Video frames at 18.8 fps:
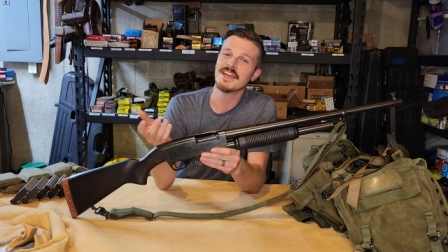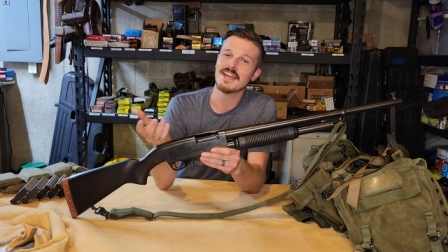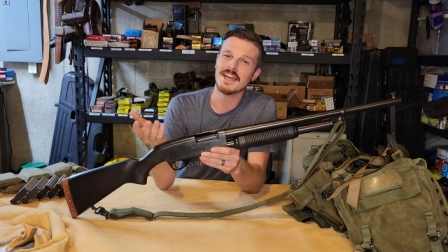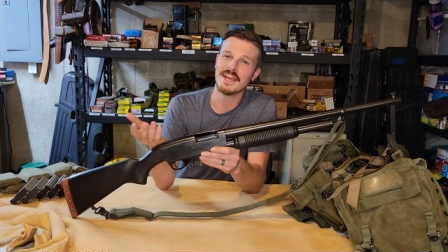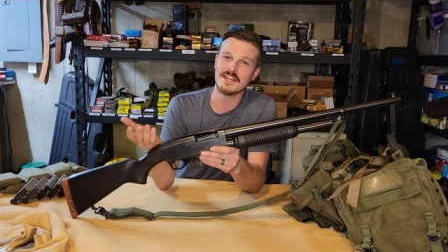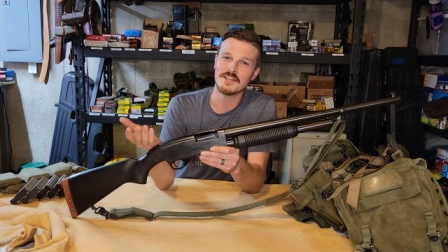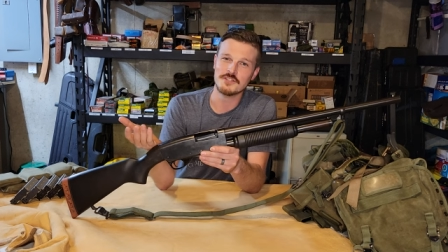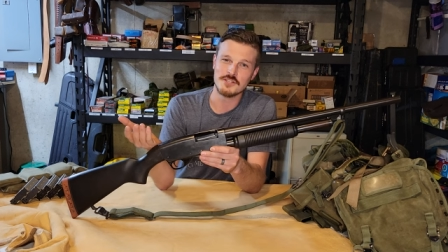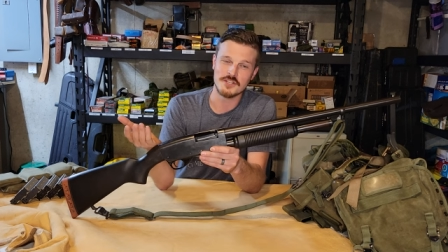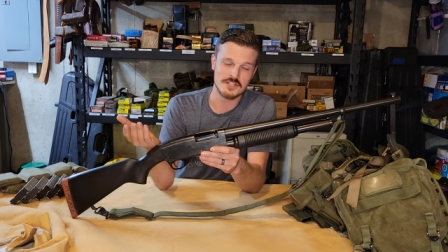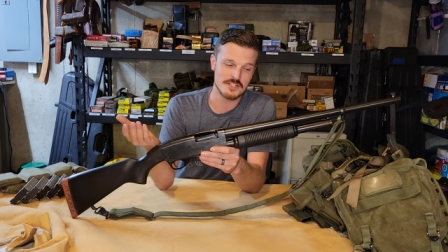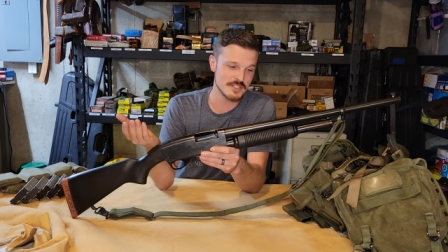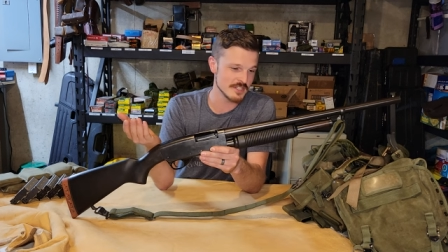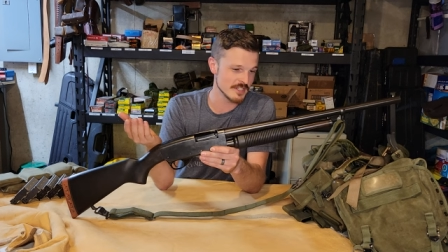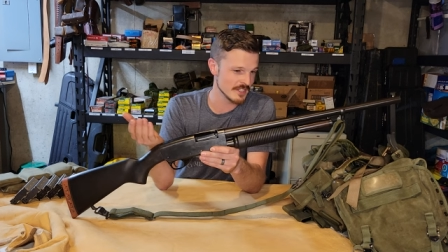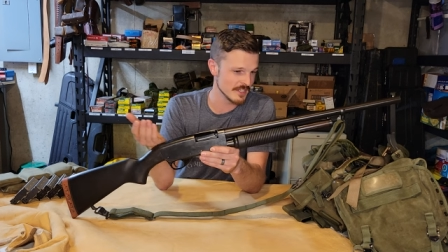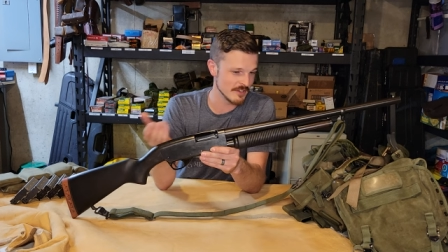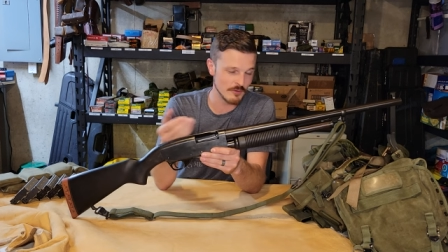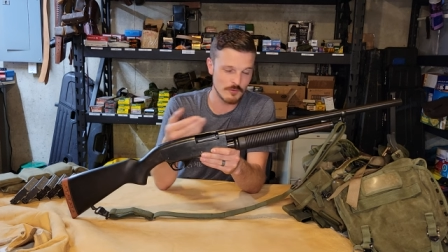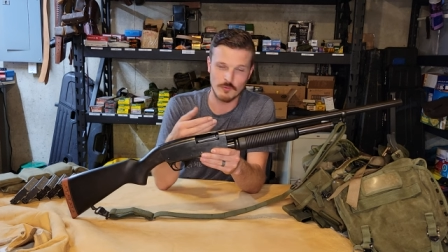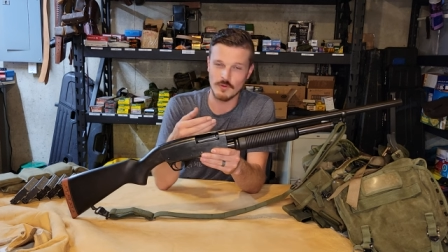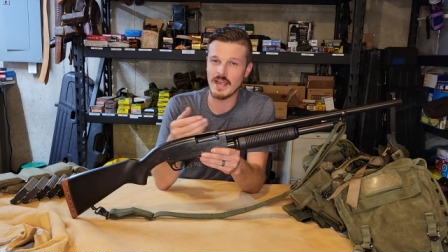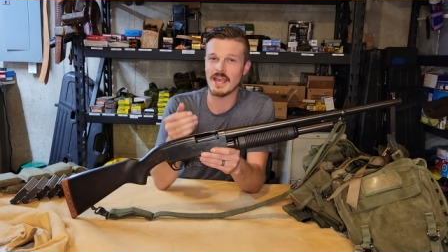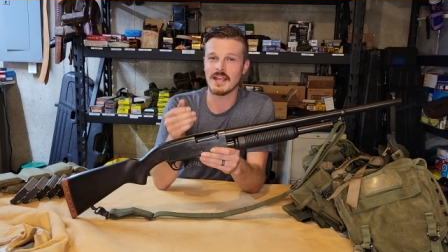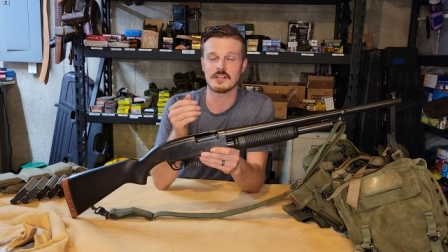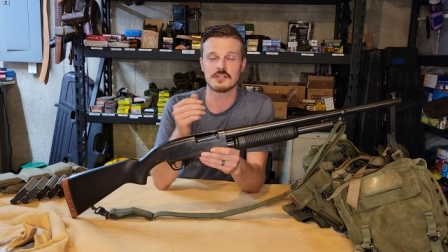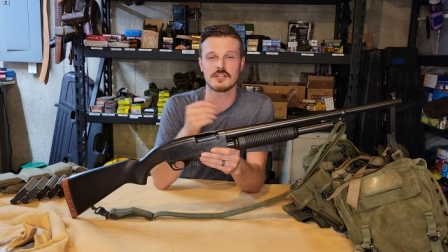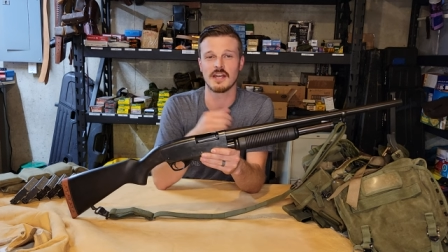and just
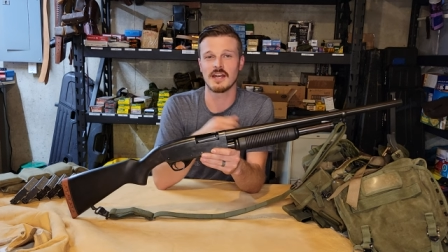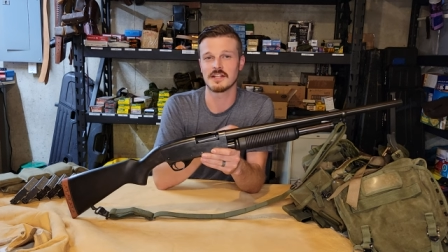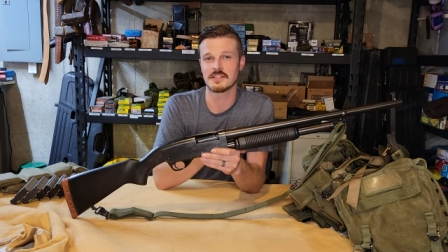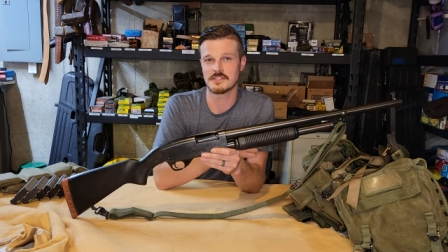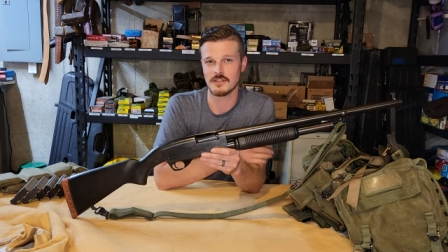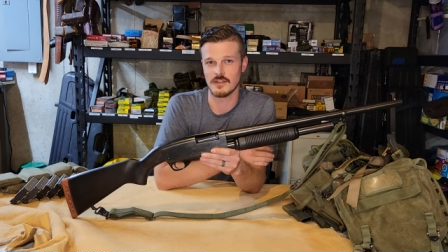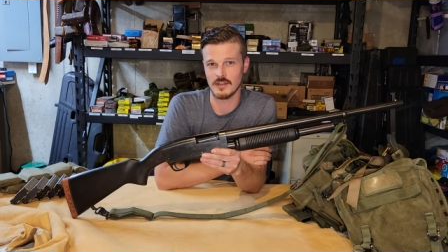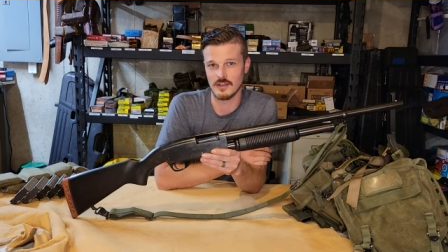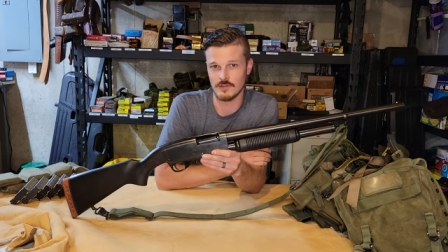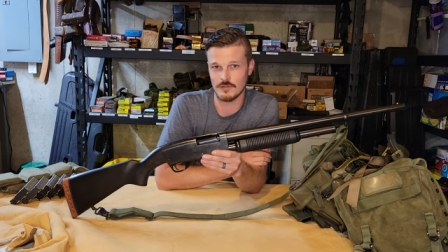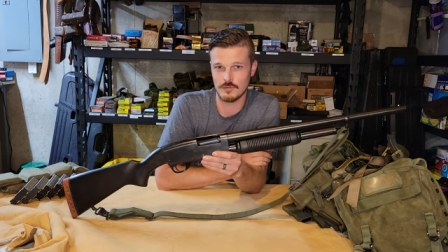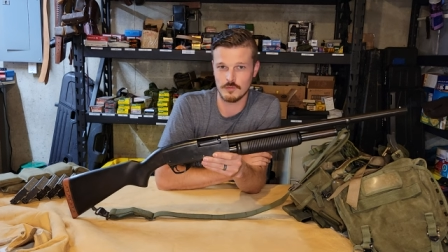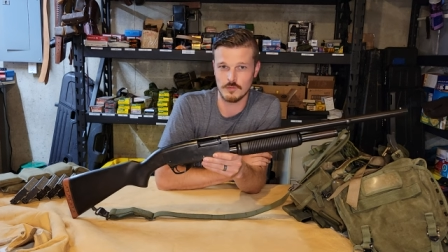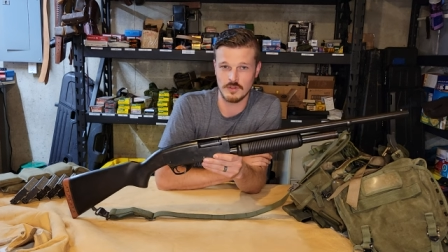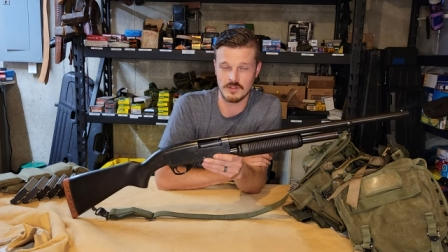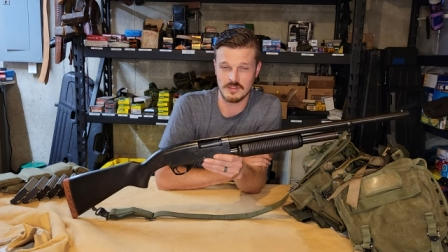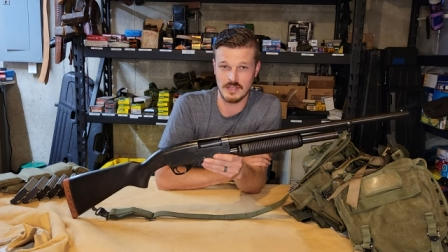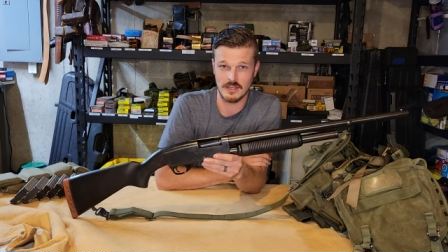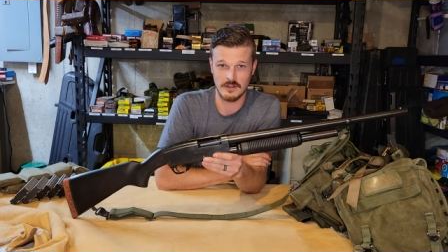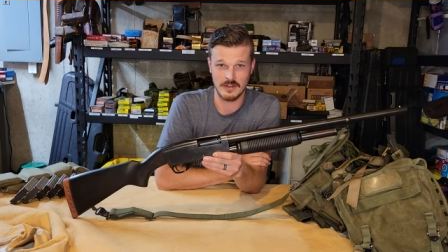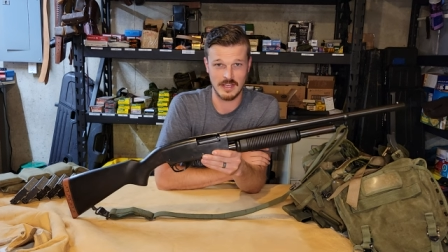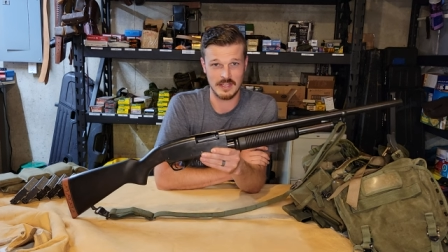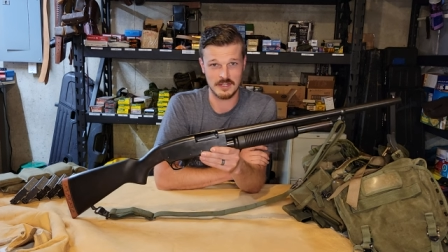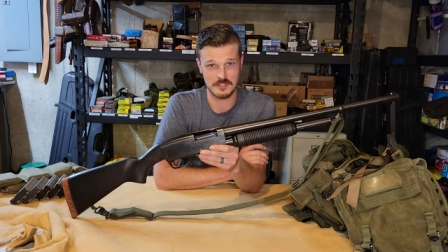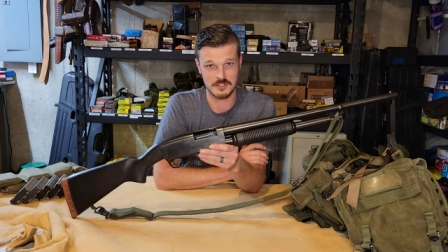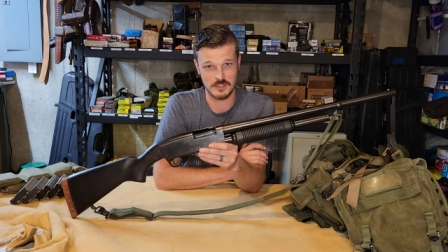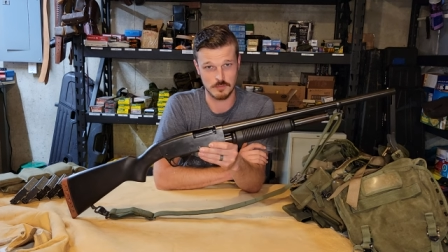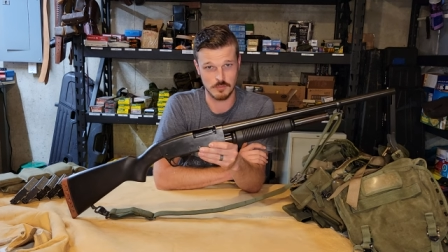rack shots off without
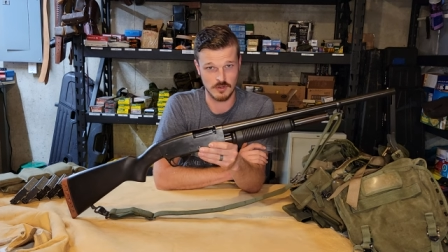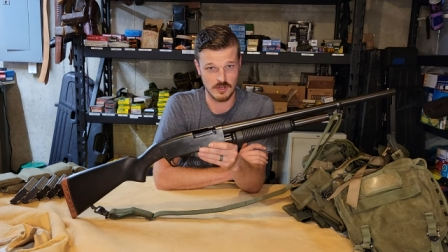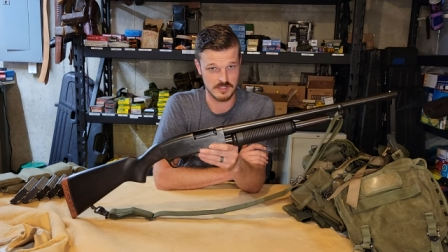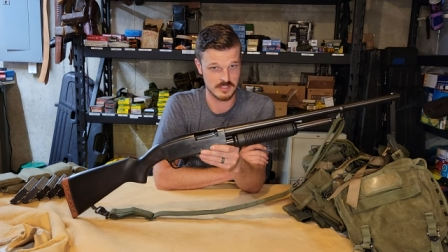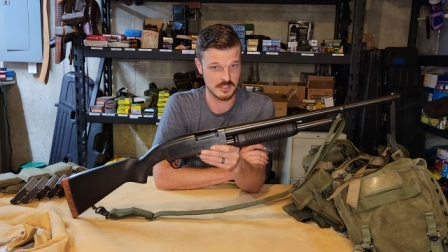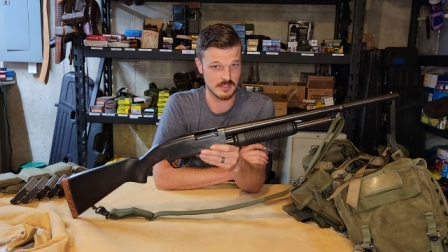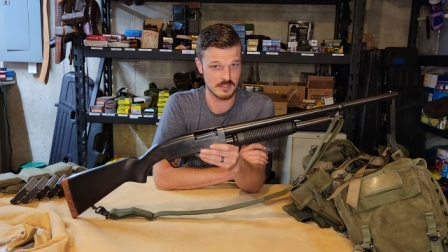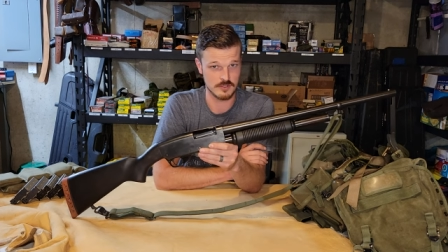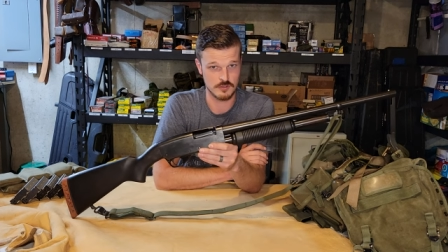actually pressing